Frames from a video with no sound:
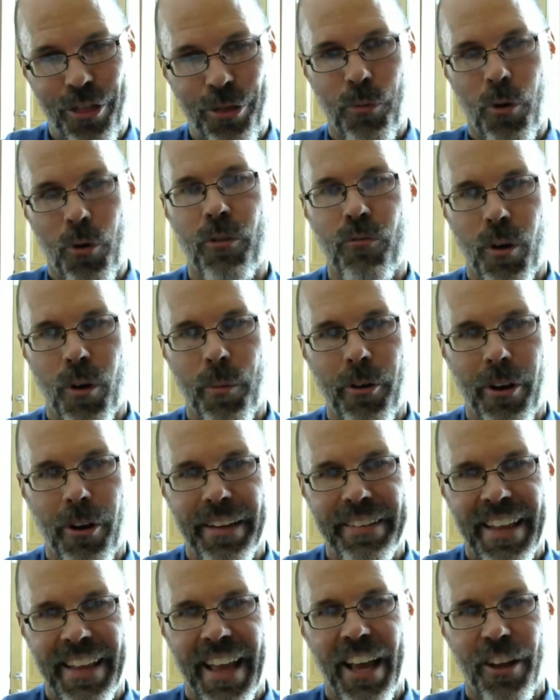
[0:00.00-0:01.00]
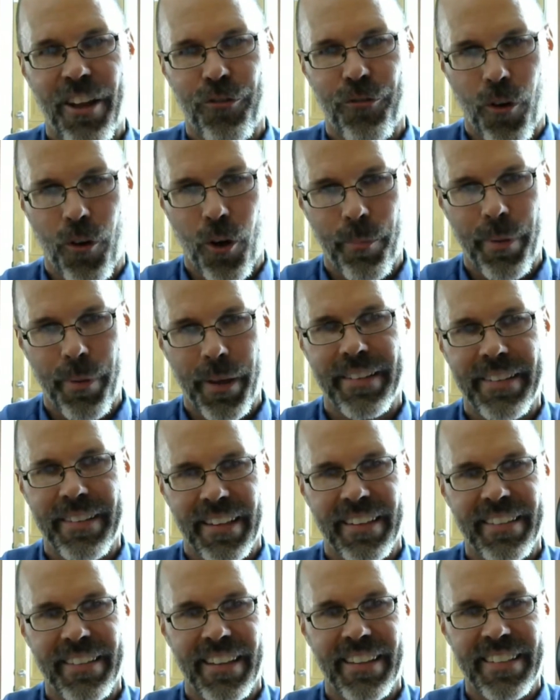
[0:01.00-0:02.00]
throw on rubberized asphalt, be at
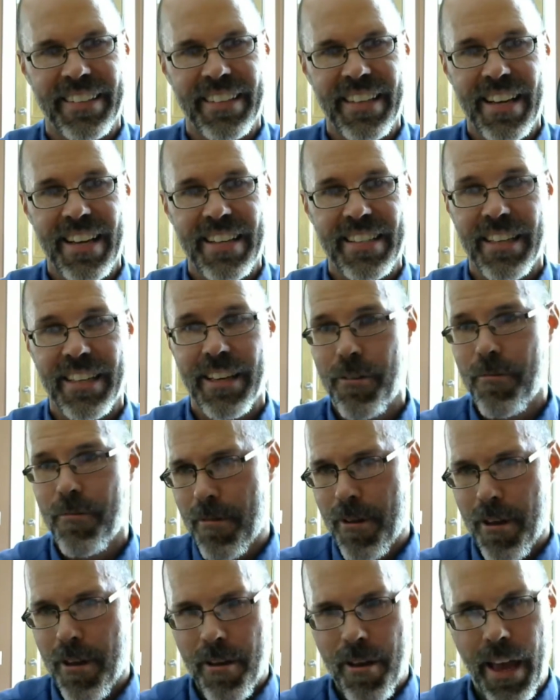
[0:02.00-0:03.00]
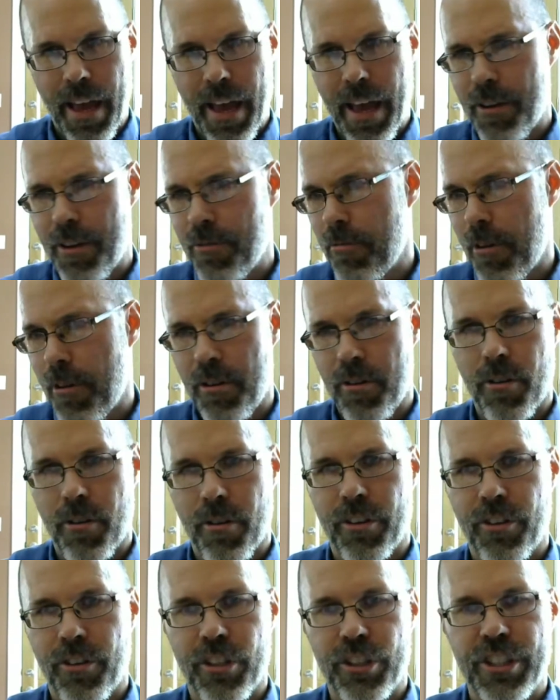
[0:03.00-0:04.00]
66, and you're
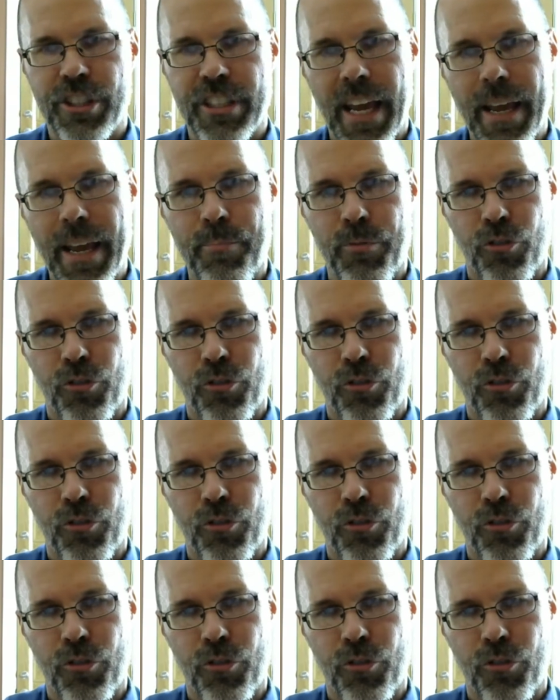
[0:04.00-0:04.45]
in good shape.